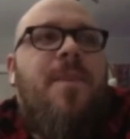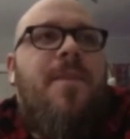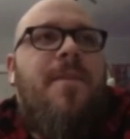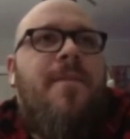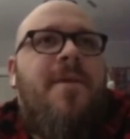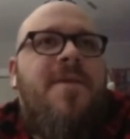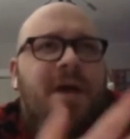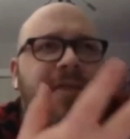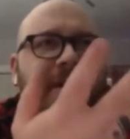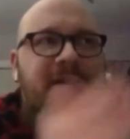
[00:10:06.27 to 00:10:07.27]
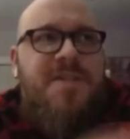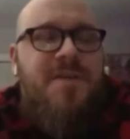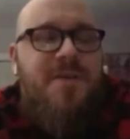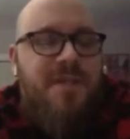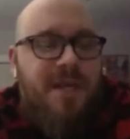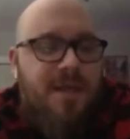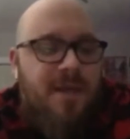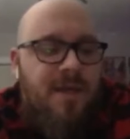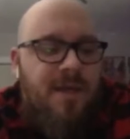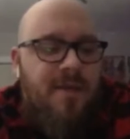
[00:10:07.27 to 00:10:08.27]
because my thought is too, is like,
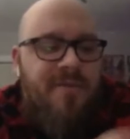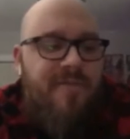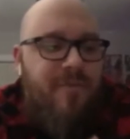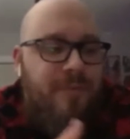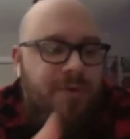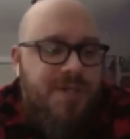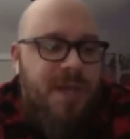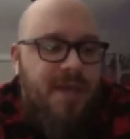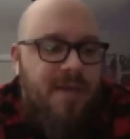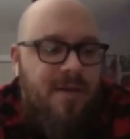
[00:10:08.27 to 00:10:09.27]
if I ever present